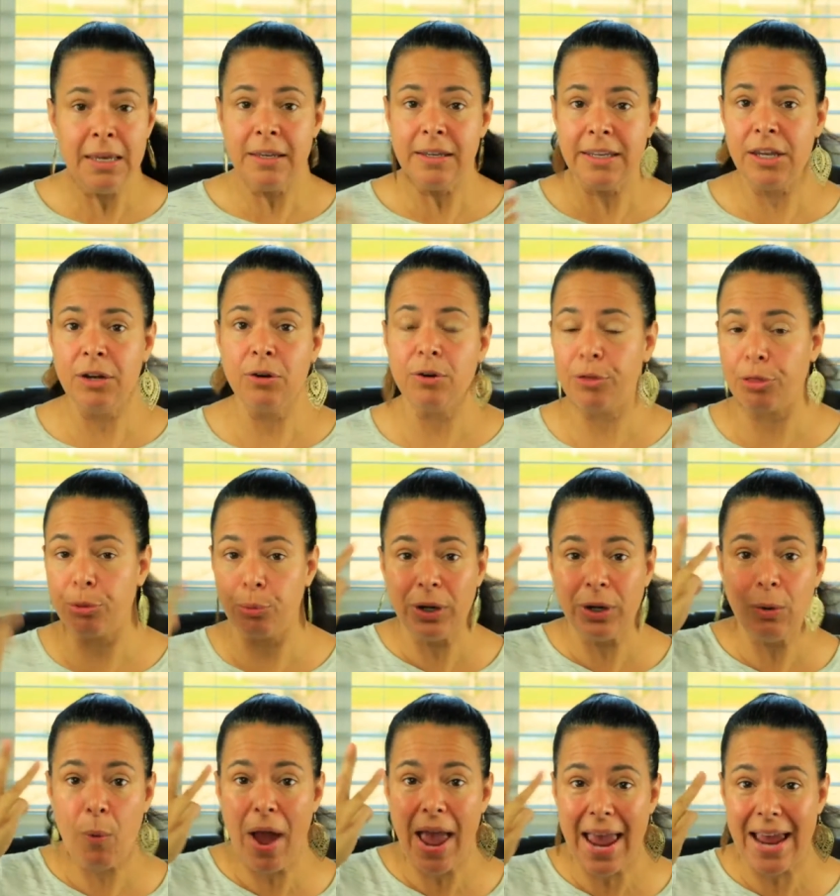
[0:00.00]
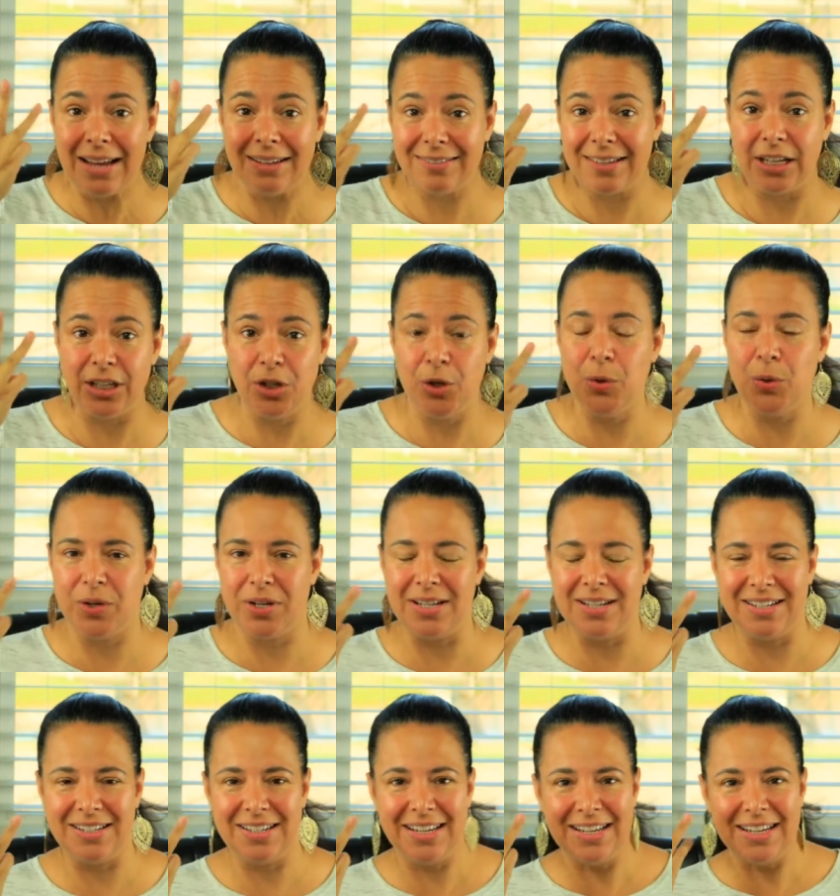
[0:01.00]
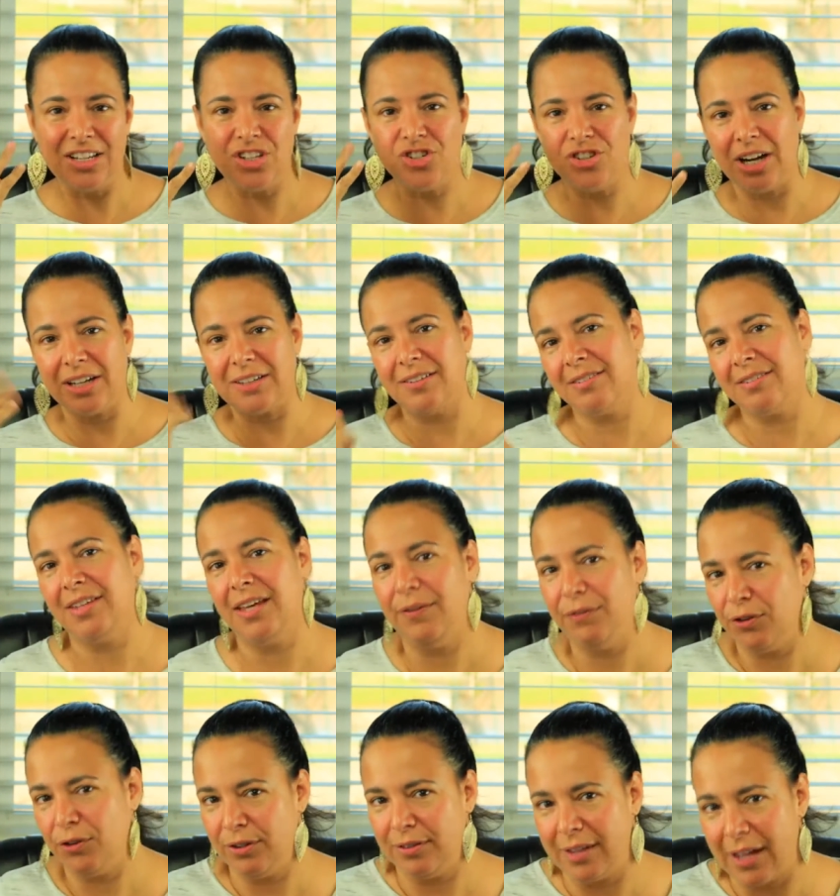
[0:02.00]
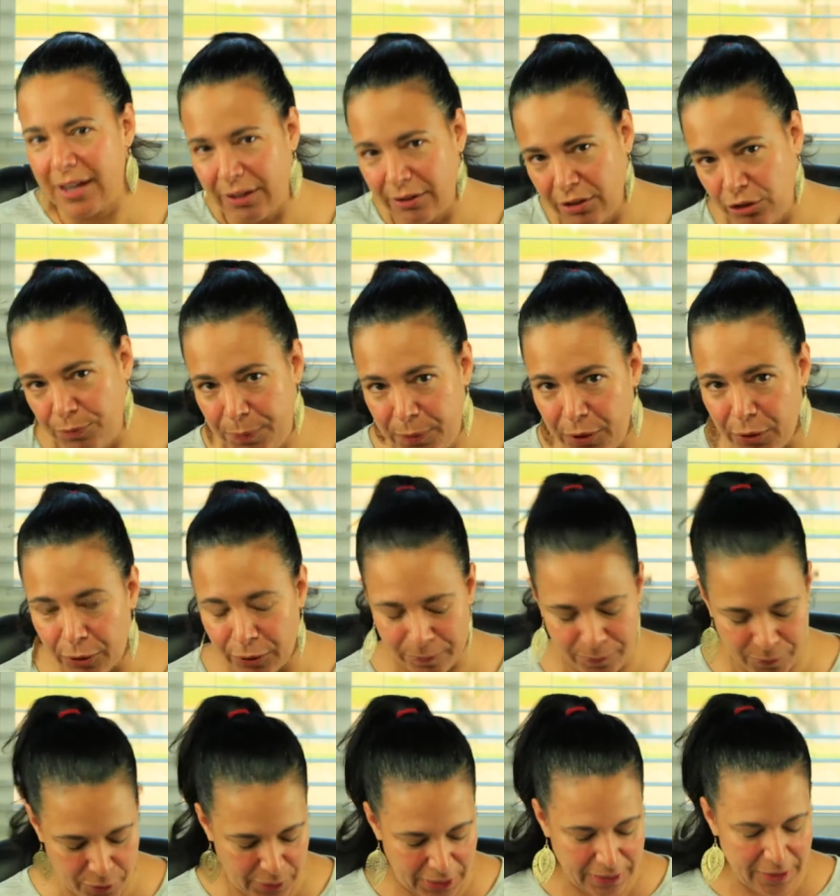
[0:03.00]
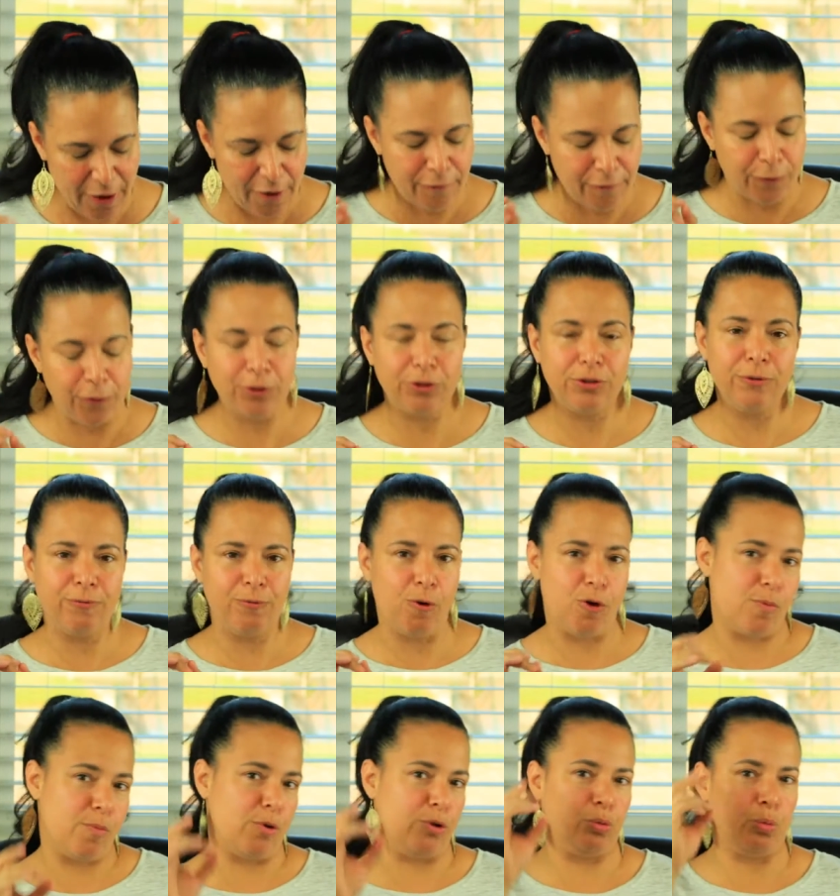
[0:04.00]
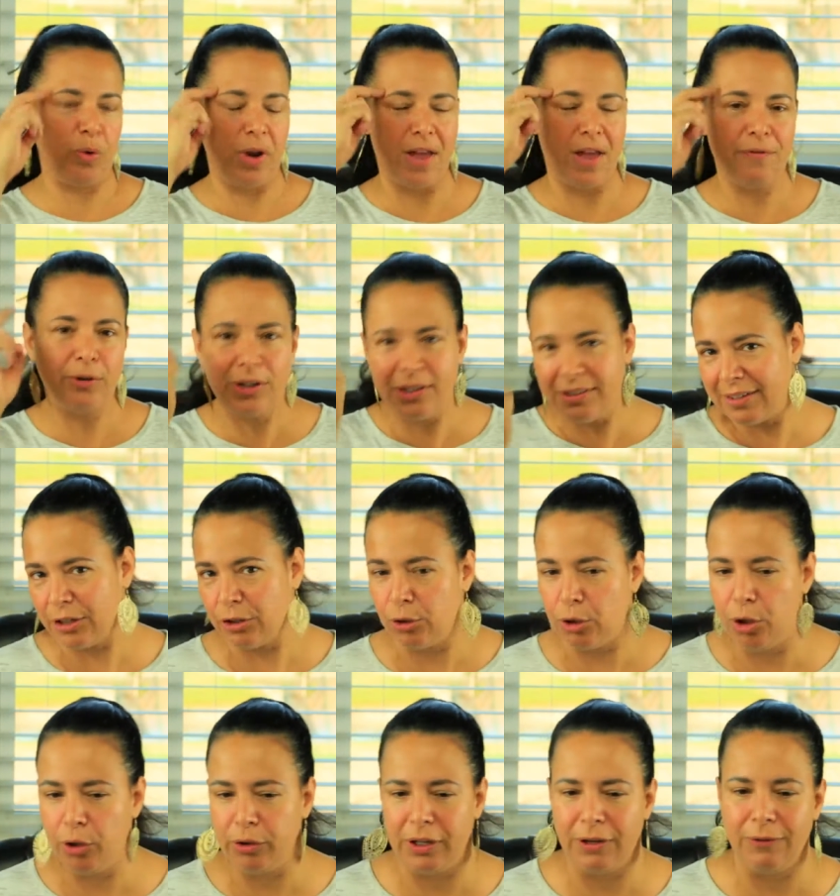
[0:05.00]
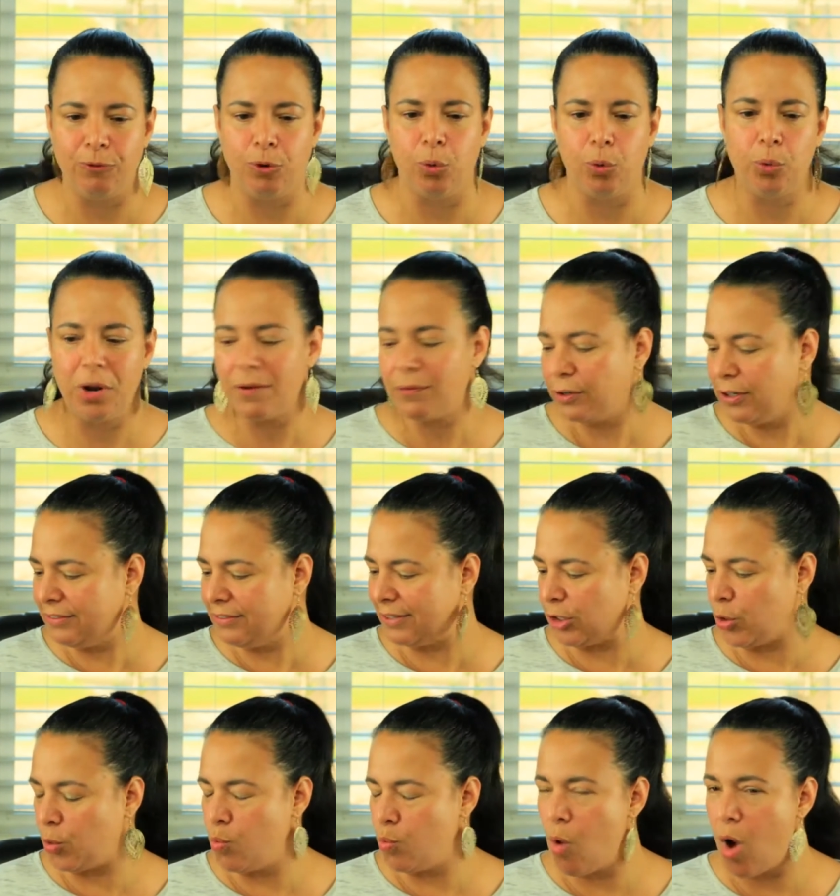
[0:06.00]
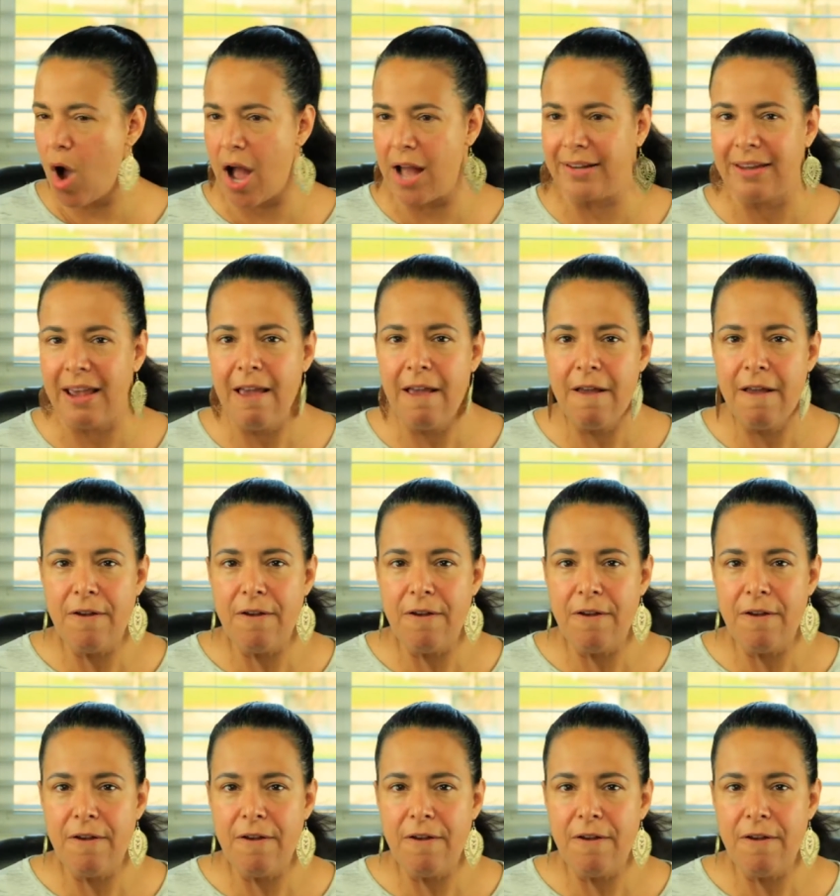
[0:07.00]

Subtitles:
here are 3 ways that you can check to see if your desire is pure. All right, first and foremost, whatever it is that you're looking for, whatever it is that you want,